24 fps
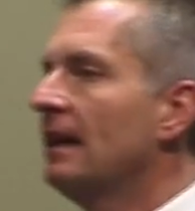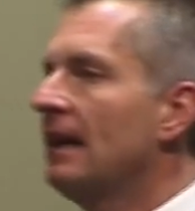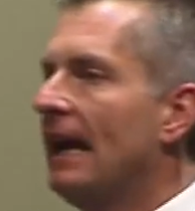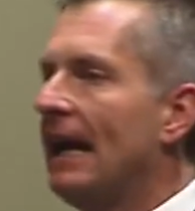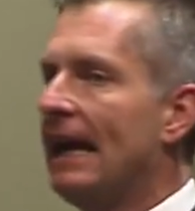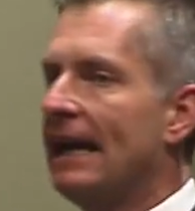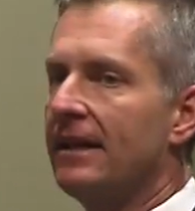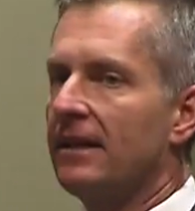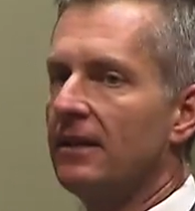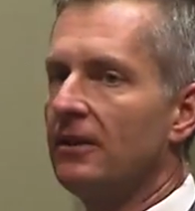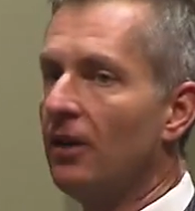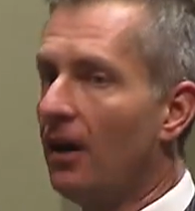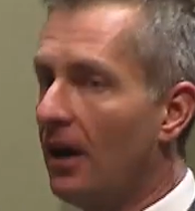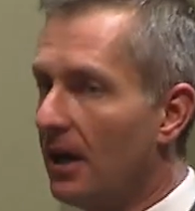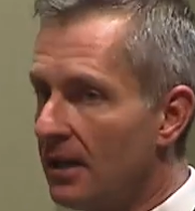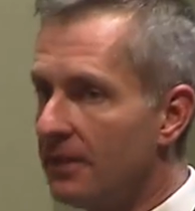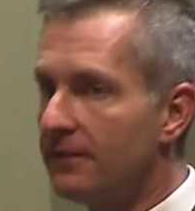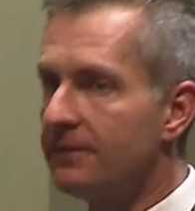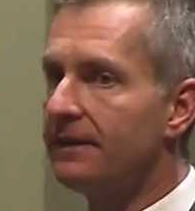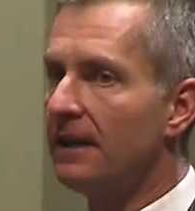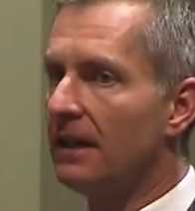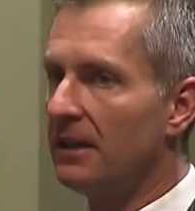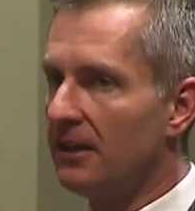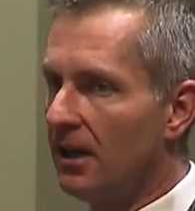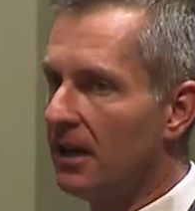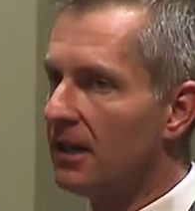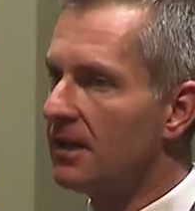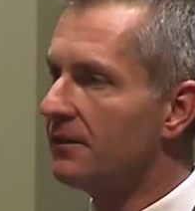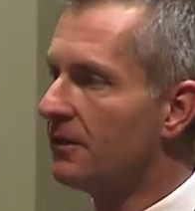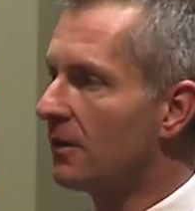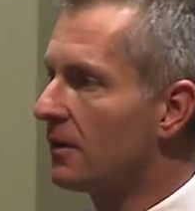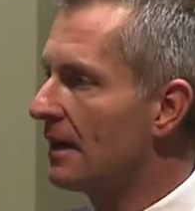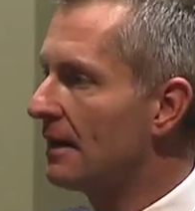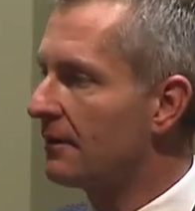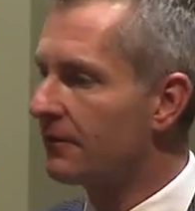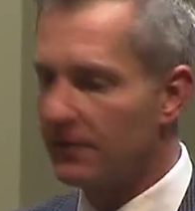And a lot of, a lot of
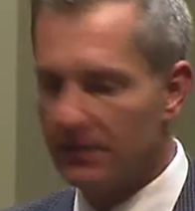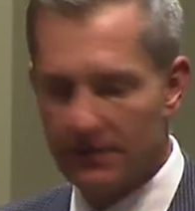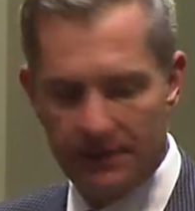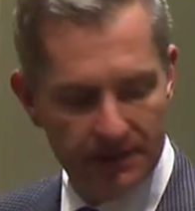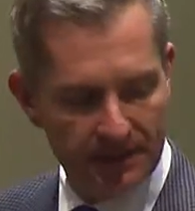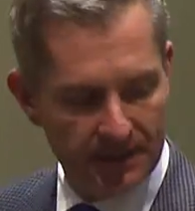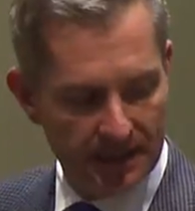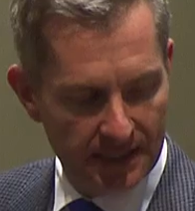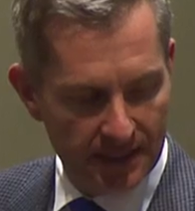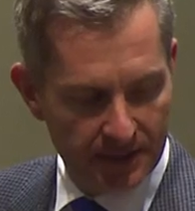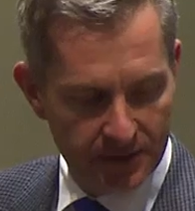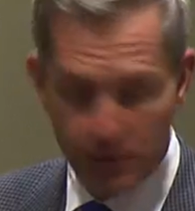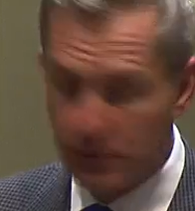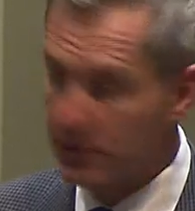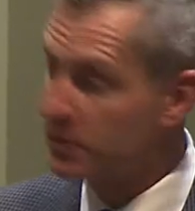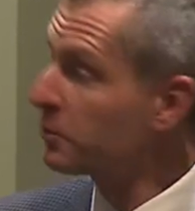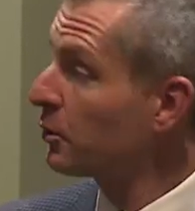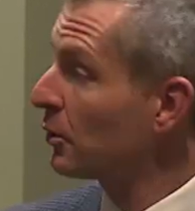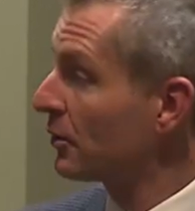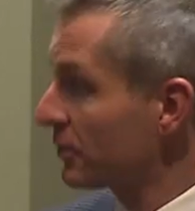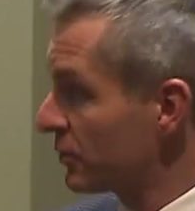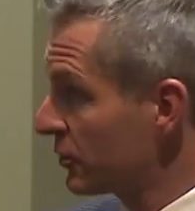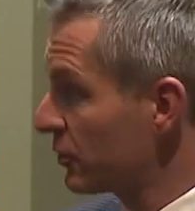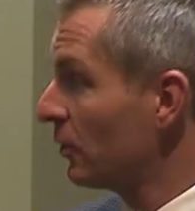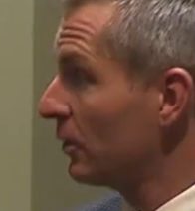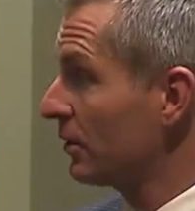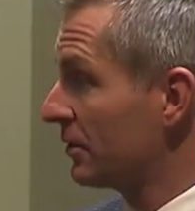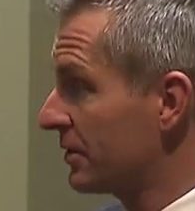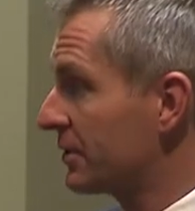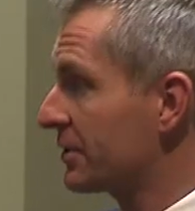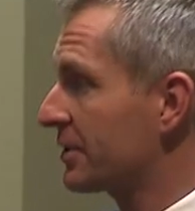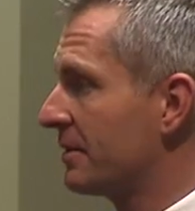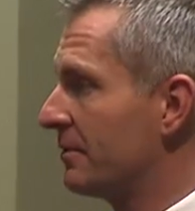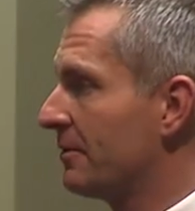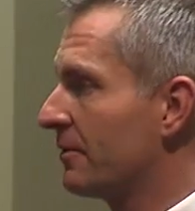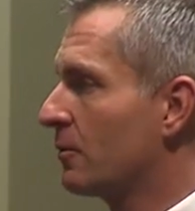our effort uh, to explore the solar
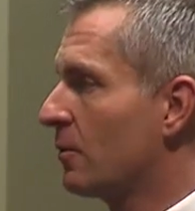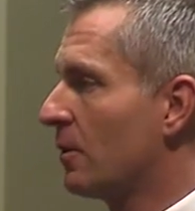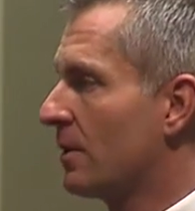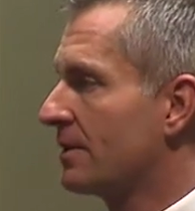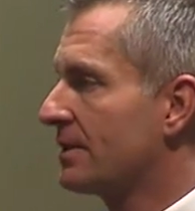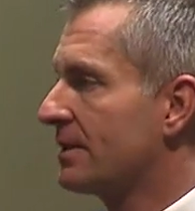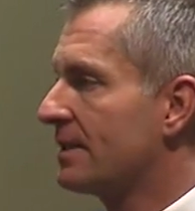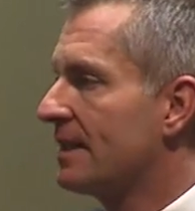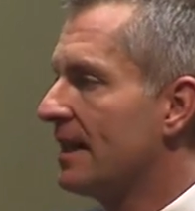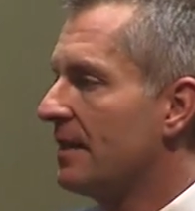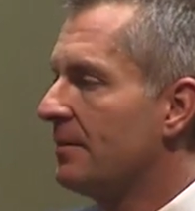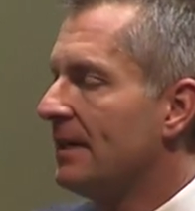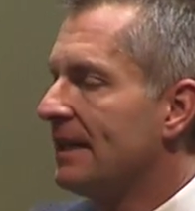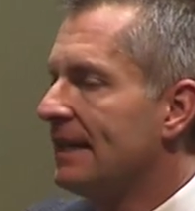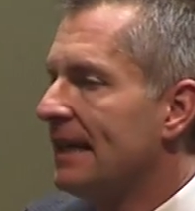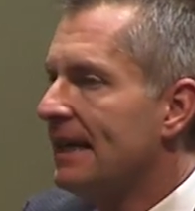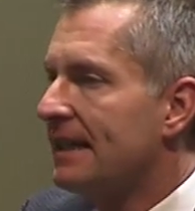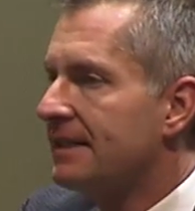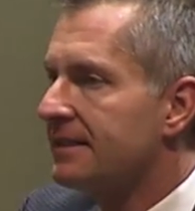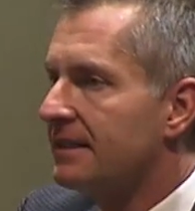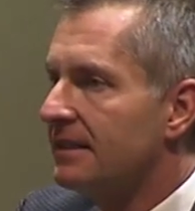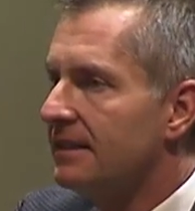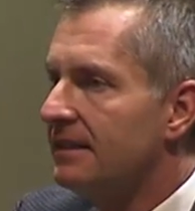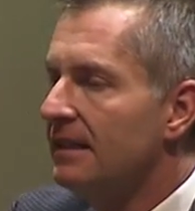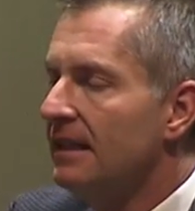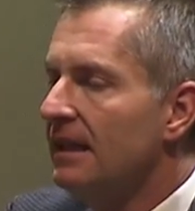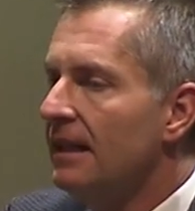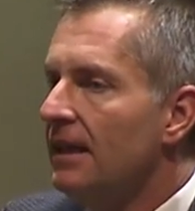system, of course, is led by NASA.